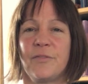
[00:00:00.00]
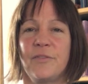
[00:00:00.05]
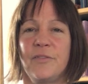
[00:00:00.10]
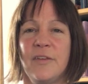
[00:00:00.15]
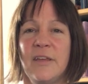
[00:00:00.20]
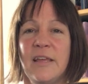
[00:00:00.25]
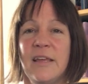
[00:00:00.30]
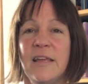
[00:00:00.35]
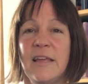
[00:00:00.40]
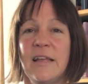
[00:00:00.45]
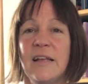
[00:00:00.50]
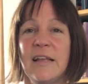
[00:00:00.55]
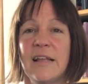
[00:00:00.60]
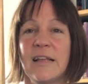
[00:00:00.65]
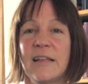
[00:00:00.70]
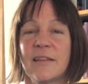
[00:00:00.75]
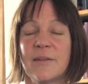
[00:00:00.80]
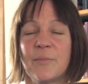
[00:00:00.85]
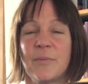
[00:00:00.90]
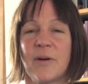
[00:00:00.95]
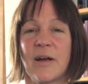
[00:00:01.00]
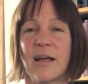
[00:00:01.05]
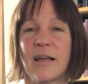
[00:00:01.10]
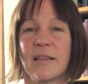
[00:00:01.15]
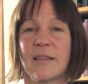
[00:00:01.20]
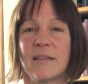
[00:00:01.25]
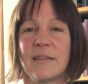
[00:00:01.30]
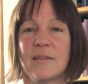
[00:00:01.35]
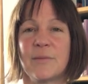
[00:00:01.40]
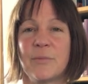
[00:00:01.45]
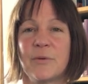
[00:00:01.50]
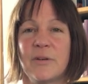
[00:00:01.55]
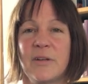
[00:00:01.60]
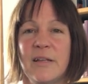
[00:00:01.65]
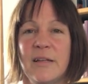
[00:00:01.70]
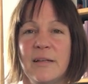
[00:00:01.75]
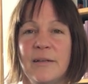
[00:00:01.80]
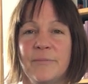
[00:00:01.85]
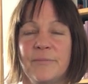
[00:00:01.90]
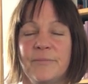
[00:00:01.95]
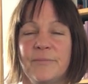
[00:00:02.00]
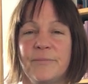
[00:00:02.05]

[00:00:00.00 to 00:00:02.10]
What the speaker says: feeling the breath in the body.